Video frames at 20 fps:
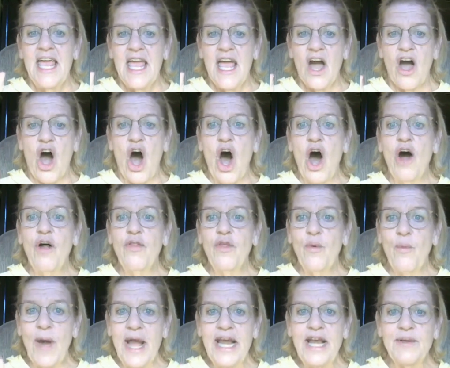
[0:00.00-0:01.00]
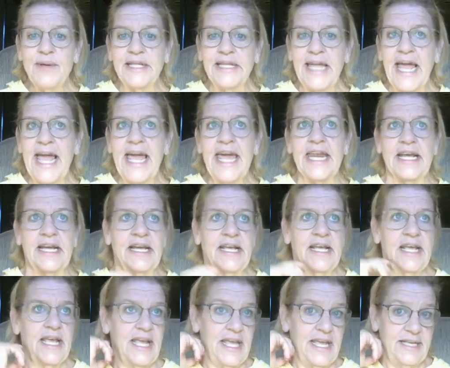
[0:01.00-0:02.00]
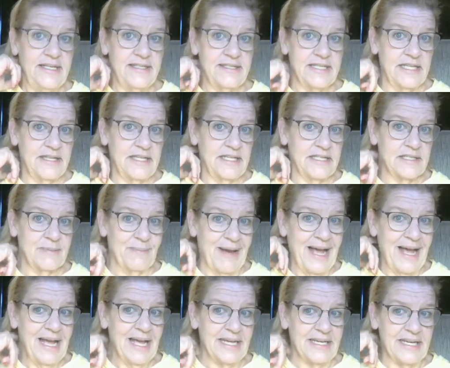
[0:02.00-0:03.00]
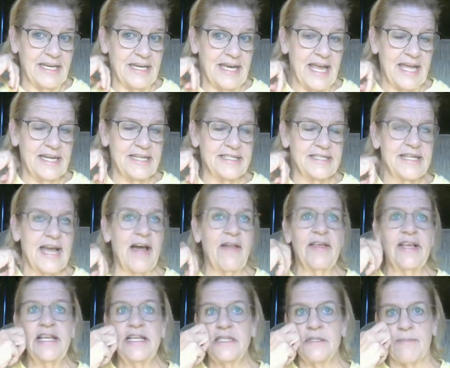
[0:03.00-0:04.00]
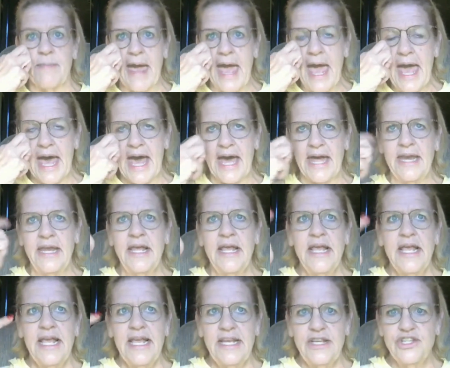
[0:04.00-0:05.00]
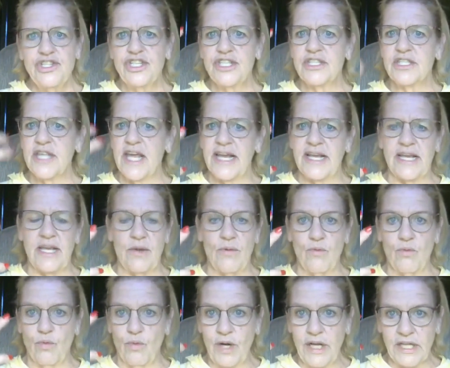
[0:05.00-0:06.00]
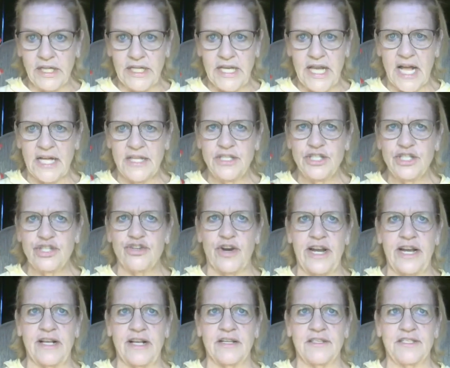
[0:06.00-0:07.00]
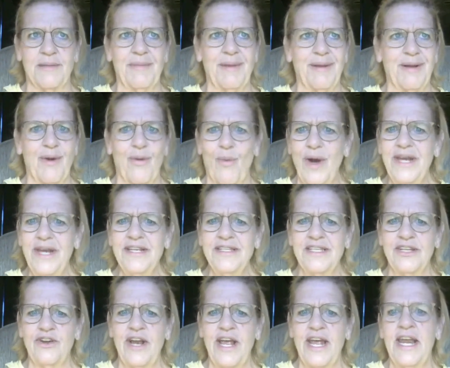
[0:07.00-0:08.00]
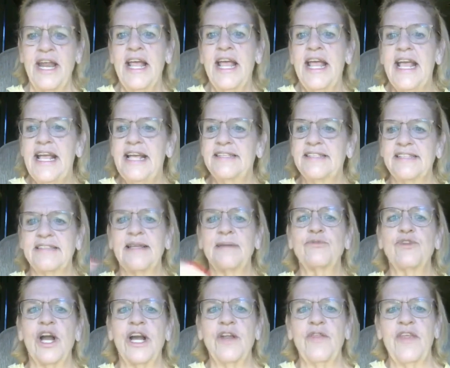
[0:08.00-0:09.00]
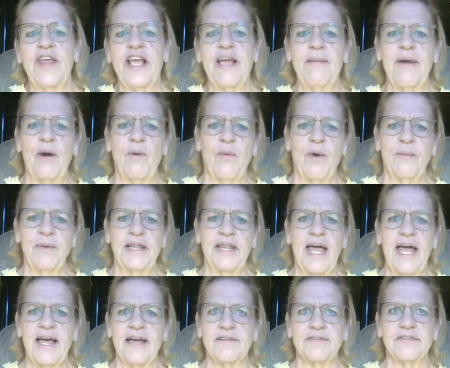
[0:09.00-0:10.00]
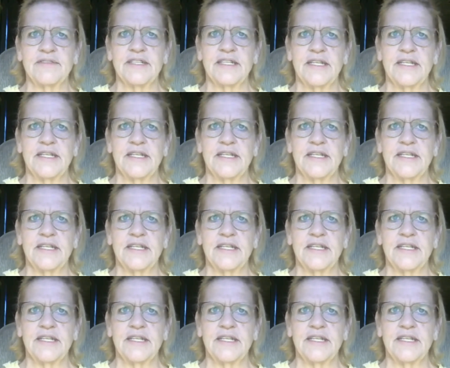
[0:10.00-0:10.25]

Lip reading: all the way to Atlanta, he's in this mind, and it's not like he's mad. He's just like really concentrating on something. Like, what is in your head? He says, I'm trying to think about what we left.